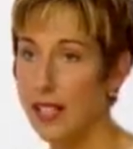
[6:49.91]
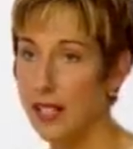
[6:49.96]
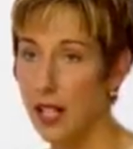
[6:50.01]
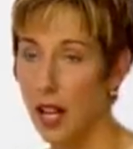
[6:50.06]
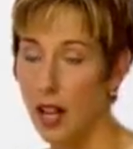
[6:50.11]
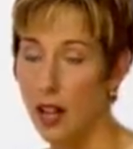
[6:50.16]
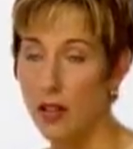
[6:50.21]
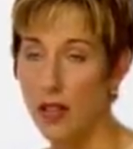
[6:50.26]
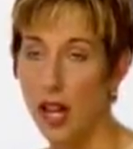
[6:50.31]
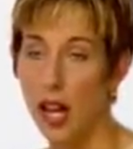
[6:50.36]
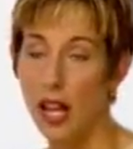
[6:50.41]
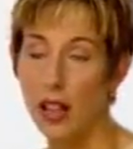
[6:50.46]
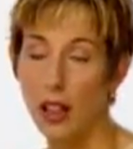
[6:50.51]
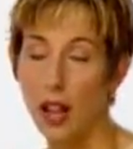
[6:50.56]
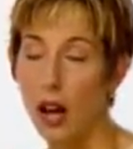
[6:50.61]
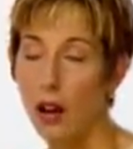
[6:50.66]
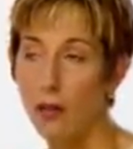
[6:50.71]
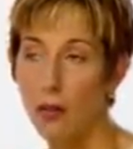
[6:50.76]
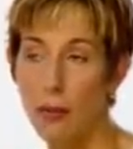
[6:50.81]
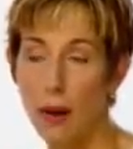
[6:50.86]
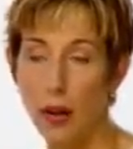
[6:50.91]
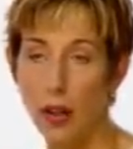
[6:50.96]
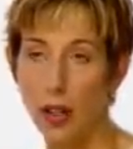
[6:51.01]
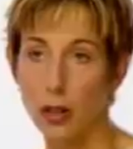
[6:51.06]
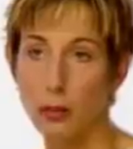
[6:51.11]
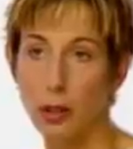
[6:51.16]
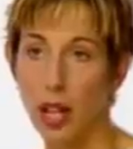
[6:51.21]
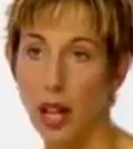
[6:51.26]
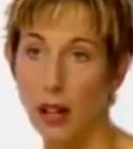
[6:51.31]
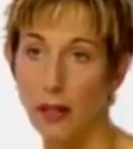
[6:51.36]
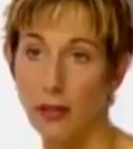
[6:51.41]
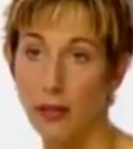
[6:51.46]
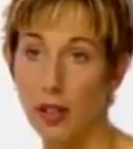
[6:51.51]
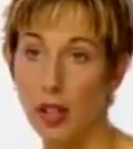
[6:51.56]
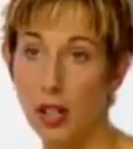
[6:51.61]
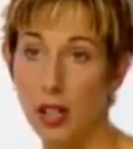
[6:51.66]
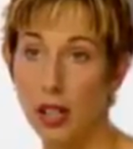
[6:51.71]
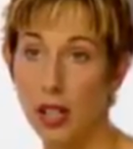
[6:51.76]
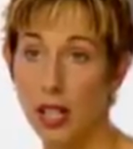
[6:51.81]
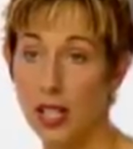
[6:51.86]
That's another thing I love about Herbalife,
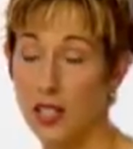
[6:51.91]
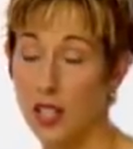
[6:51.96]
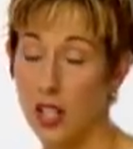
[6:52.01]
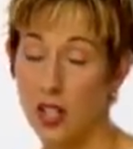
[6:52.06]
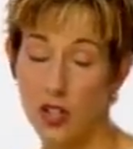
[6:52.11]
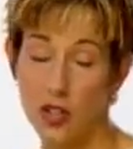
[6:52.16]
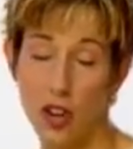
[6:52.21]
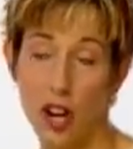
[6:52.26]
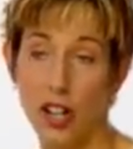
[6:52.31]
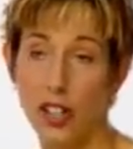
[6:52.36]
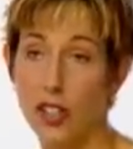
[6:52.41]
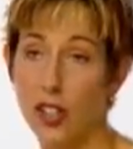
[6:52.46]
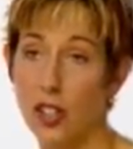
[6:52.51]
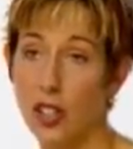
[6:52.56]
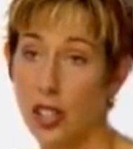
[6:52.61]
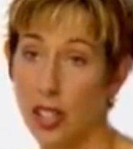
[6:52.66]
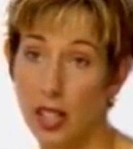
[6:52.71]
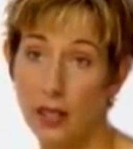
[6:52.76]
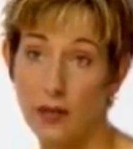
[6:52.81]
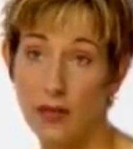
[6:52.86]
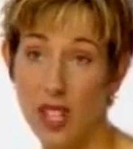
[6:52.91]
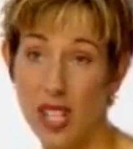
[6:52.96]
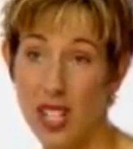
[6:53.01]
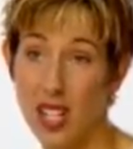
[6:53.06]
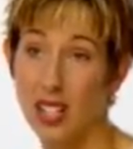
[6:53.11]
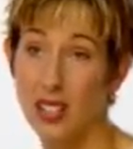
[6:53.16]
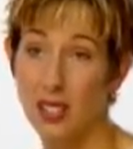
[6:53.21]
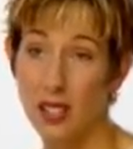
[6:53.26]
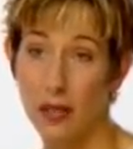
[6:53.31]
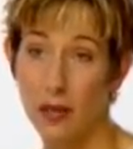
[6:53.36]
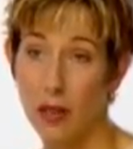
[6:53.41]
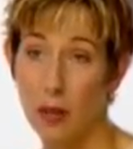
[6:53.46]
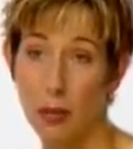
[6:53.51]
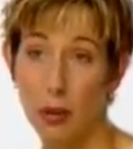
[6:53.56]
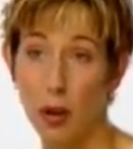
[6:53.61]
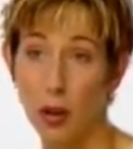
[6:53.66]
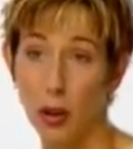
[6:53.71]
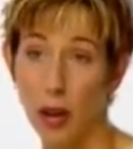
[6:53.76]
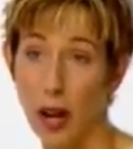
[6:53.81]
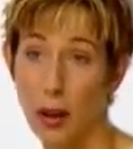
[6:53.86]
is the structure and the convenience of
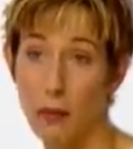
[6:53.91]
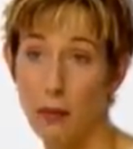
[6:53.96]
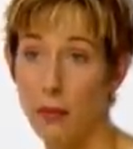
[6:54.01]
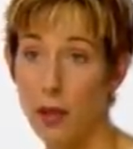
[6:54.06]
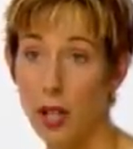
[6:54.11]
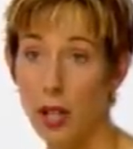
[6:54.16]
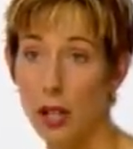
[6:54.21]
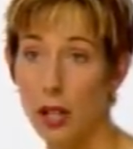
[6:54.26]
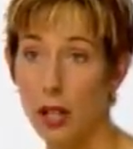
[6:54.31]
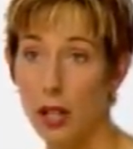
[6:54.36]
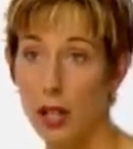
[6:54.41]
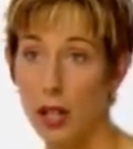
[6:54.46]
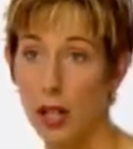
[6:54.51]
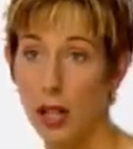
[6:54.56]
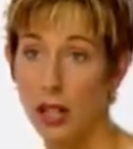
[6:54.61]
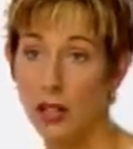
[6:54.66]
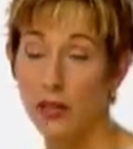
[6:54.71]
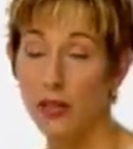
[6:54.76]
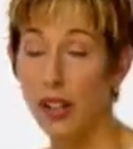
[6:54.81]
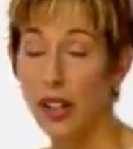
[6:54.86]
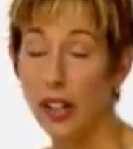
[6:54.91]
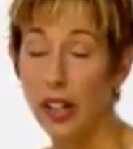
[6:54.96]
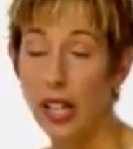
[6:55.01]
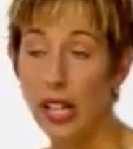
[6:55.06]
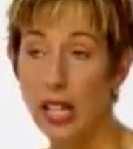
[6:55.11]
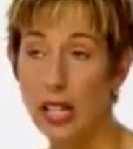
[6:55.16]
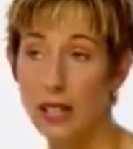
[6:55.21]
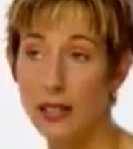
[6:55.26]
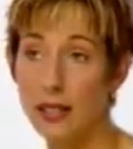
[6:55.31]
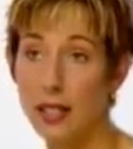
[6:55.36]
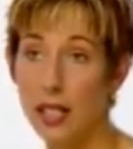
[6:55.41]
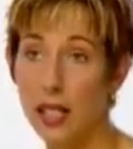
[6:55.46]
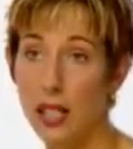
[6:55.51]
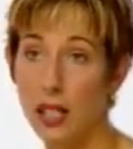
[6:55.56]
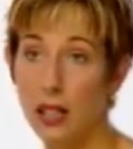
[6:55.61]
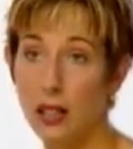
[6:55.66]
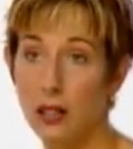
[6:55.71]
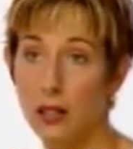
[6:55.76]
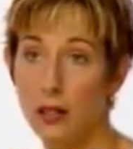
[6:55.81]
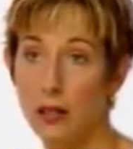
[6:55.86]
the program. It's very
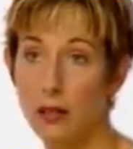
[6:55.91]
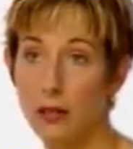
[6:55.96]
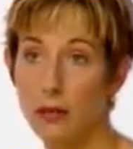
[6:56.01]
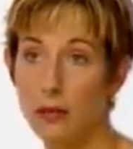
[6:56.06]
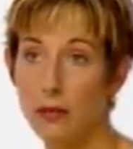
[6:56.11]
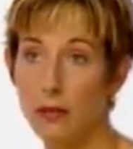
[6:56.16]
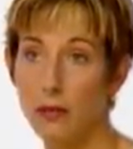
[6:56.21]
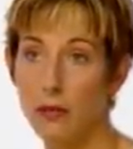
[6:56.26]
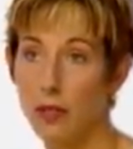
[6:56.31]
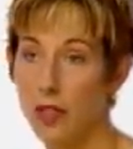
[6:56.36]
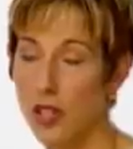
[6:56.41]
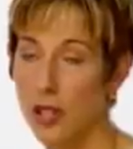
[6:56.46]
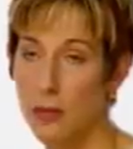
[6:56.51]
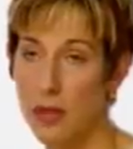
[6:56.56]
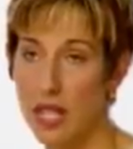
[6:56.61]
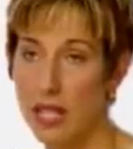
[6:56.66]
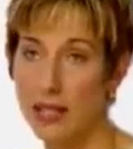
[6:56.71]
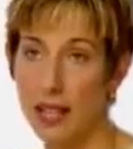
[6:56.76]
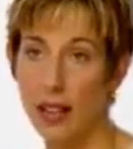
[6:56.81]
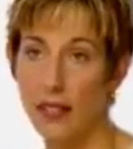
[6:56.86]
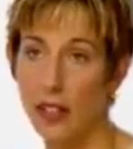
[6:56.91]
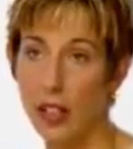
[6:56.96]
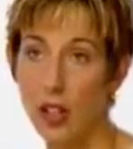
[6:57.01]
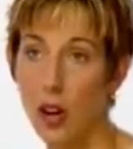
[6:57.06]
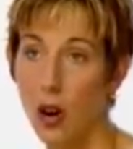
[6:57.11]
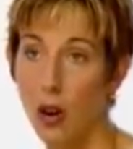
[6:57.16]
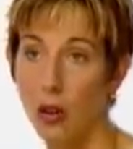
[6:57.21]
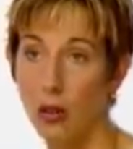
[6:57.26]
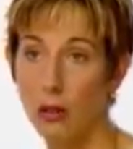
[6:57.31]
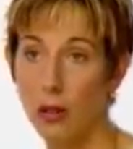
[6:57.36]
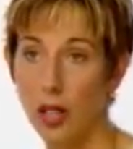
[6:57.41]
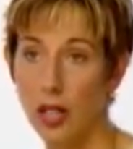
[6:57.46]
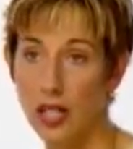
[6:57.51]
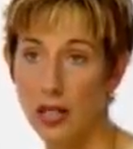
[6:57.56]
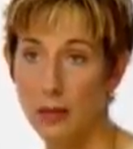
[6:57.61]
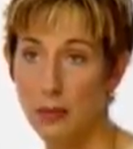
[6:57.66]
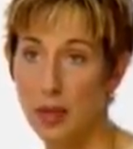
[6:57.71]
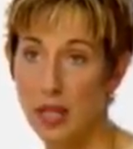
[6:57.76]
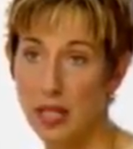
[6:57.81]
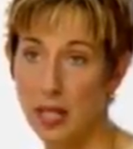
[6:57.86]
easy for somebody that's on the go
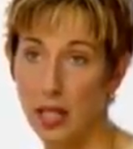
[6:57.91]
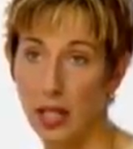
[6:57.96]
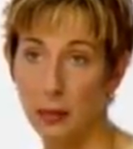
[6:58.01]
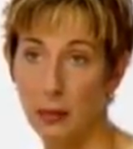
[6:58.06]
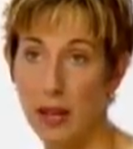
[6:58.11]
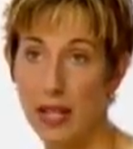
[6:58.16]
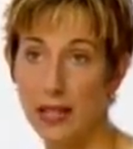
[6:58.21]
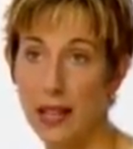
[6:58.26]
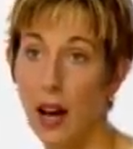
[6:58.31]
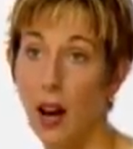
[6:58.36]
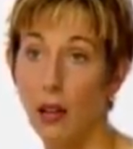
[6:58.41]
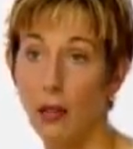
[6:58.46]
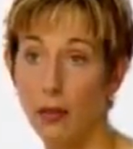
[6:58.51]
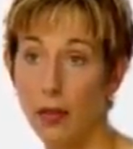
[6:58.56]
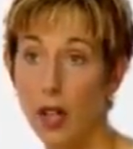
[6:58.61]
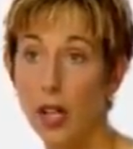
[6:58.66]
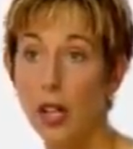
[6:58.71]
and is busy like myself.